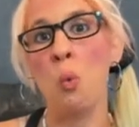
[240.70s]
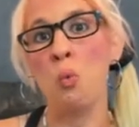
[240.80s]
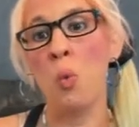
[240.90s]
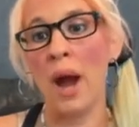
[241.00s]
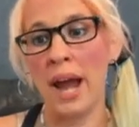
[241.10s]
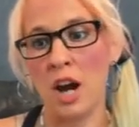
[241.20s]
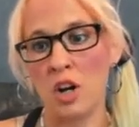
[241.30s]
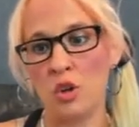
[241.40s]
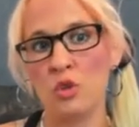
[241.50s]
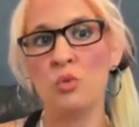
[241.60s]

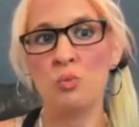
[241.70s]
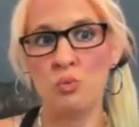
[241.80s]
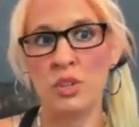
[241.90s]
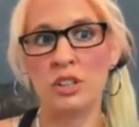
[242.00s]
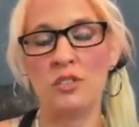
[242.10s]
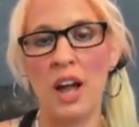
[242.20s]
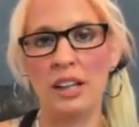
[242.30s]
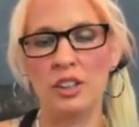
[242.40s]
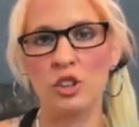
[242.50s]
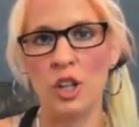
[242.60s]
where this file
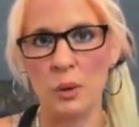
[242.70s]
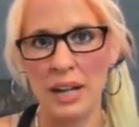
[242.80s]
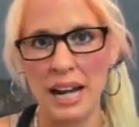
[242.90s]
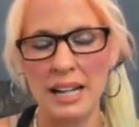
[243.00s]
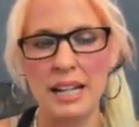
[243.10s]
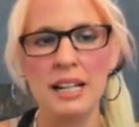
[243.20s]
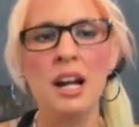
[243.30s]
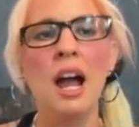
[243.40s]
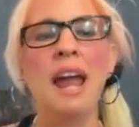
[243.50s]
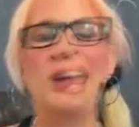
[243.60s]
is located.
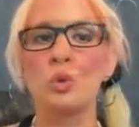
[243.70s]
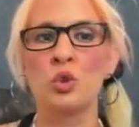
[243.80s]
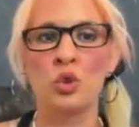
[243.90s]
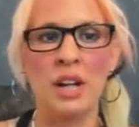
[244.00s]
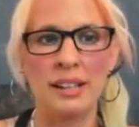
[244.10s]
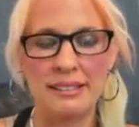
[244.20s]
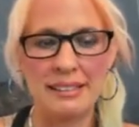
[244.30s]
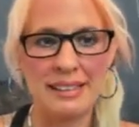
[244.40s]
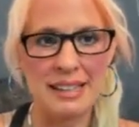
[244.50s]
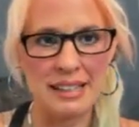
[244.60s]
If you do not
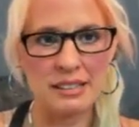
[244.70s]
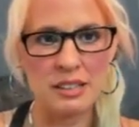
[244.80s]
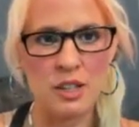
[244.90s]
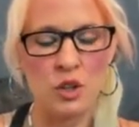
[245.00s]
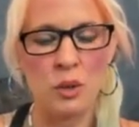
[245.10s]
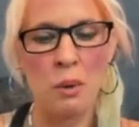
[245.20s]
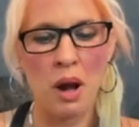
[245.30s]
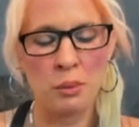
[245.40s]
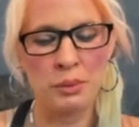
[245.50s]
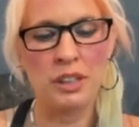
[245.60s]
see this, though, you
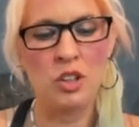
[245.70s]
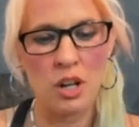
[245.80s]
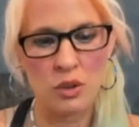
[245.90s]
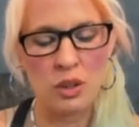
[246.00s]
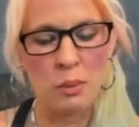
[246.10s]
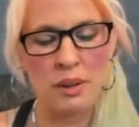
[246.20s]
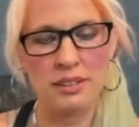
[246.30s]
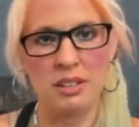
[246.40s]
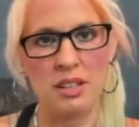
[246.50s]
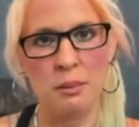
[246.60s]
probably don't. You probably
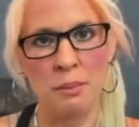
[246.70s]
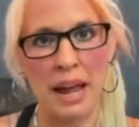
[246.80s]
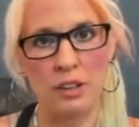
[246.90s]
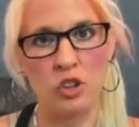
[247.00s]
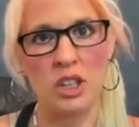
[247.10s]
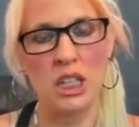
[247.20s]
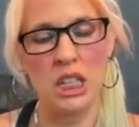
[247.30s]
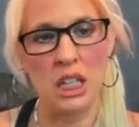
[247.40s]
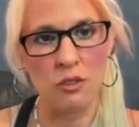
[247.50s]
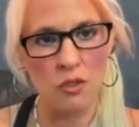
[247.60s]
see the Apache
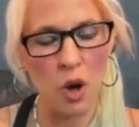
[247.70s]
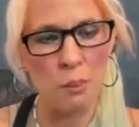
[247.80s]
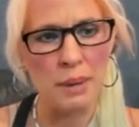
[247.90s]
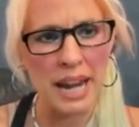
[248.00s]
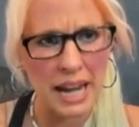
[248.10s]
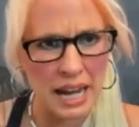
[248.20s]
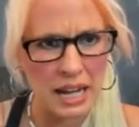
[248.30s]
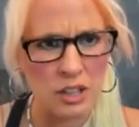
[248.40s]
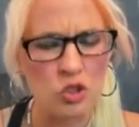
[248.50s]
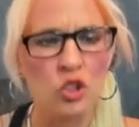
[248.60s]
default
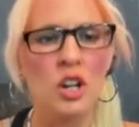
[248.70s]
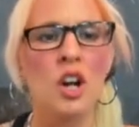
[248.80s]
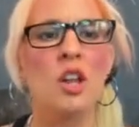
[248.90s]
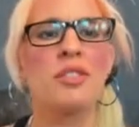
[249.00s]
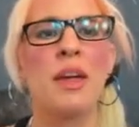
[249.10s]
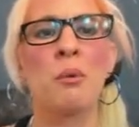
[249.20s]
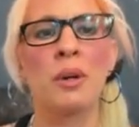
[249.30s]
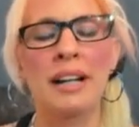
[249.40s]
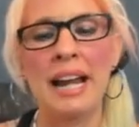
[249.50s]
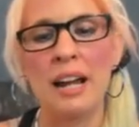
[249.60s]
page. Then we're
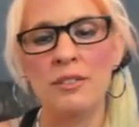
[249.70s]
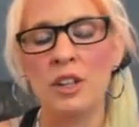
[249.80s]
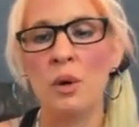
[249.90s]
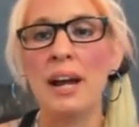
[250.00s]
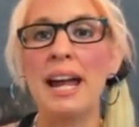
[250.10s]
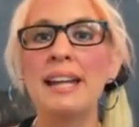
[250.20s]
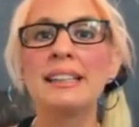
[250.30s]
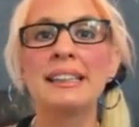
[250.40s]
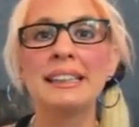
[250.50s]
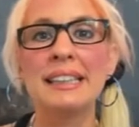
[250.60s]
going to have to go ahead,
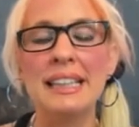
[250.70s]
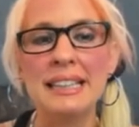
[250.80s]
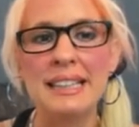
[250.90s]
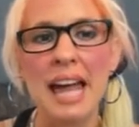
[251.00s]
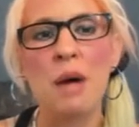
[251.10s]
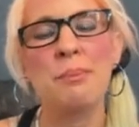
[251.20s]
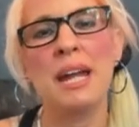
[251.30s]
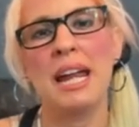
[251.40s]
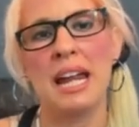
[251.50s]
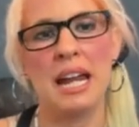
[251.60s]
delete that
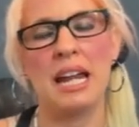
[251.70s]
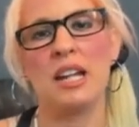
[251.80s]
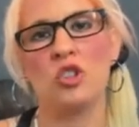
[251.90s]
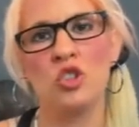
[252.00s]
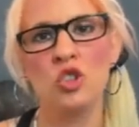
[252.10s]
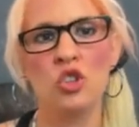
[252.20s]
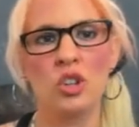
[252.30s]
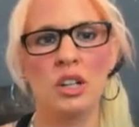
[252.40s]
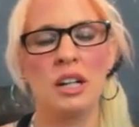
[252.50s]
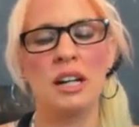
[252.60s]
page,
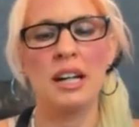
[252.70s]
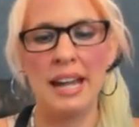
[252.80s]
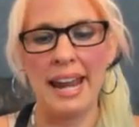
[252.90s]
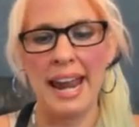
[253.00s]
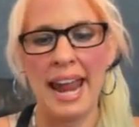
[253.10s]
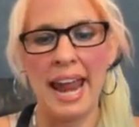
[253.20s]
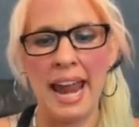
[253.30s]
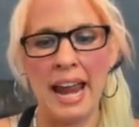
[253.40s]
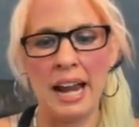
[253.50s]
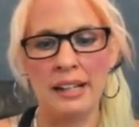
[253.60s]

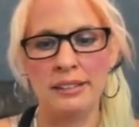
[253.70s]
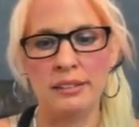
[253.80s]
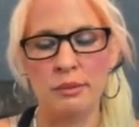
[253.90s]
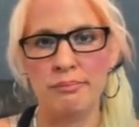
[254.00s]
and